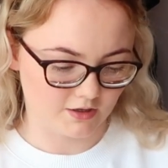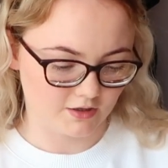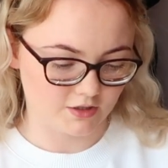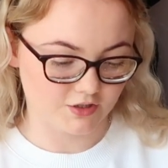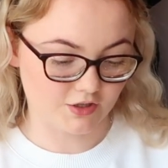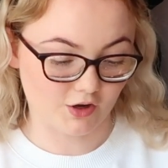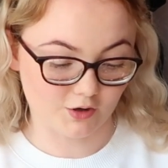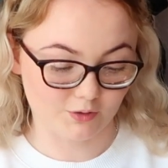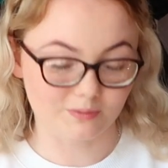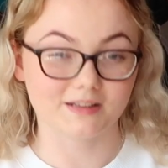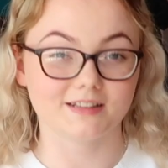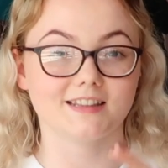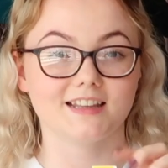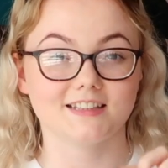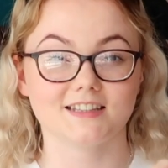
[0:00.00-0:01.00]
So
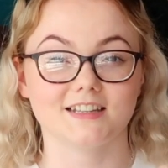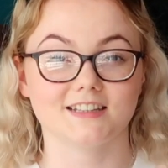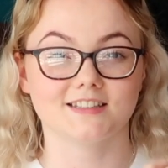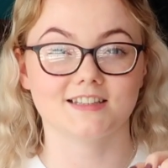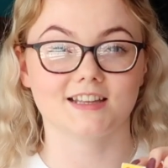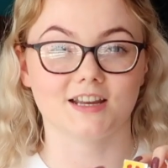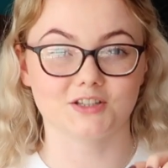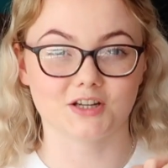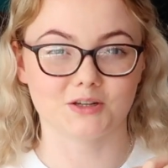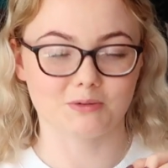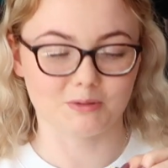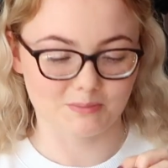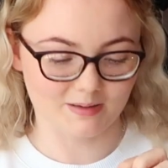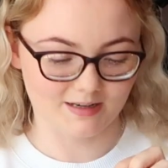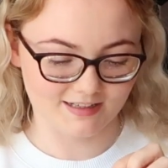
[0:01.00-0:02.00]
this is a
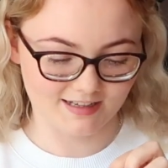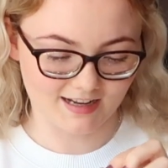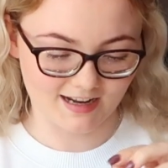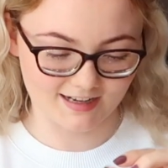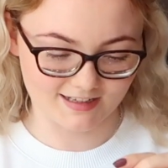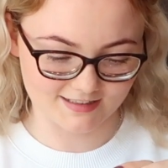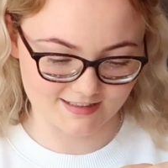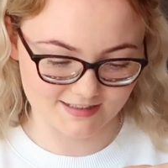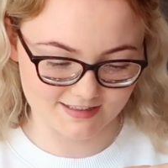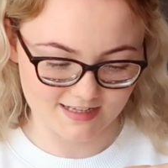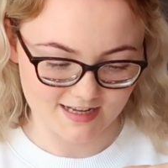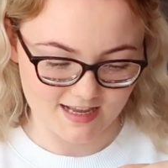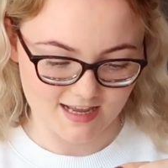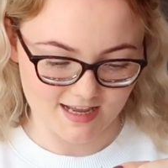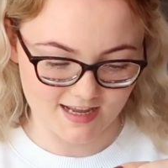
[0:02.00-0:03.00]
genuine pin and
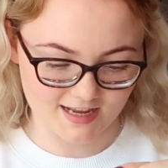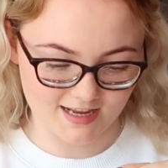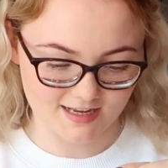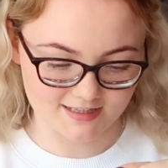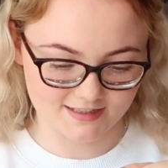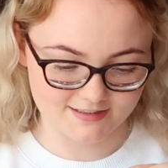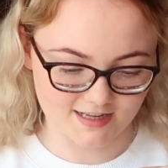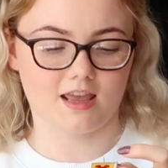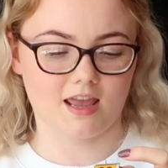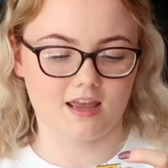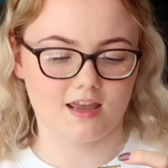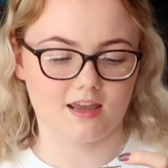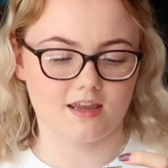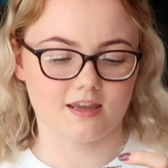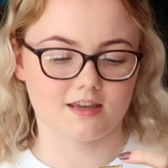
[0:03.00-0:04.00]
it is
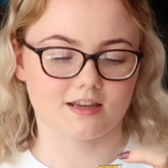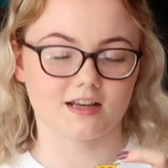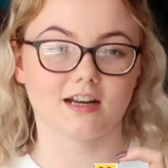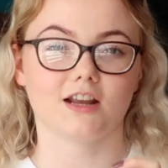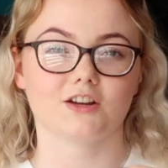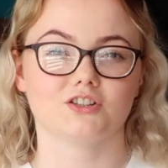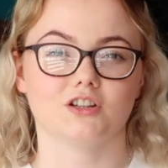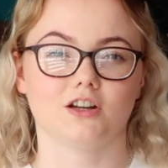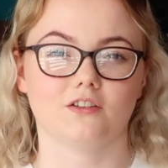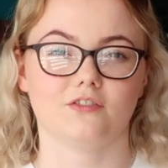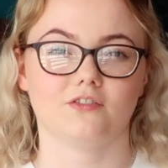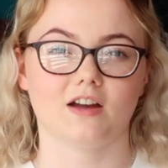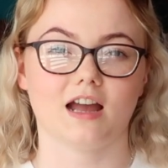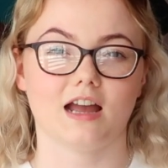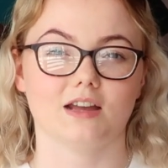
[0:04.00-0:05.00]
a collection of
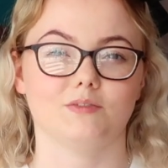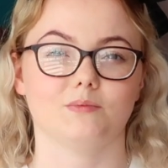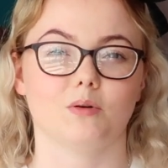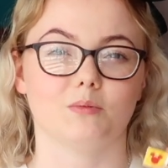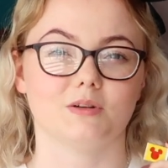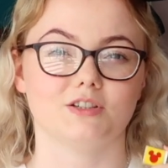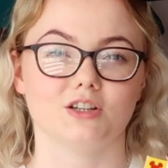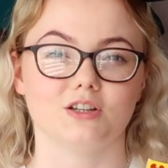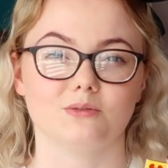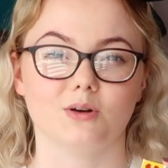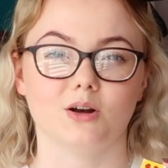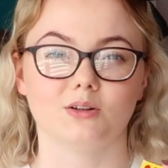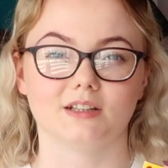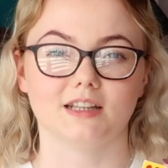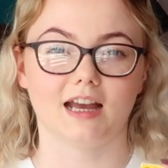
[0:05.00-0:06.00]
5, but we do
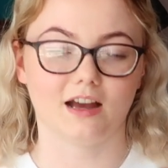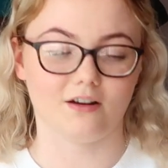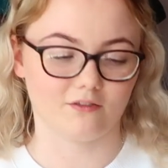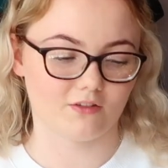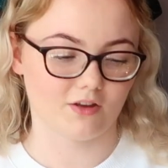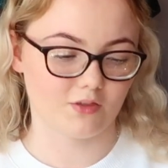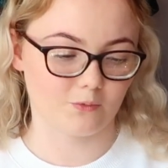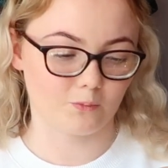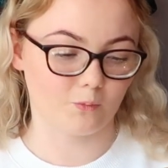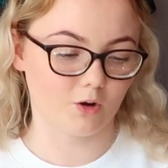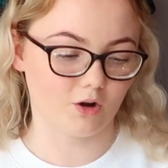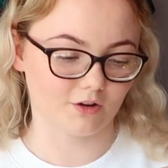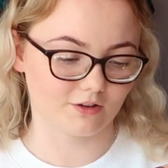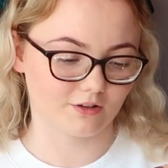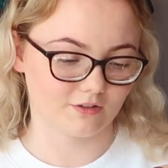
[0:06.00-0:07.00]
only have the
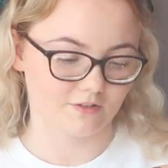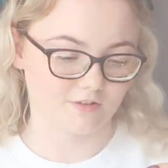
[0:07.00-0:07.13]
1.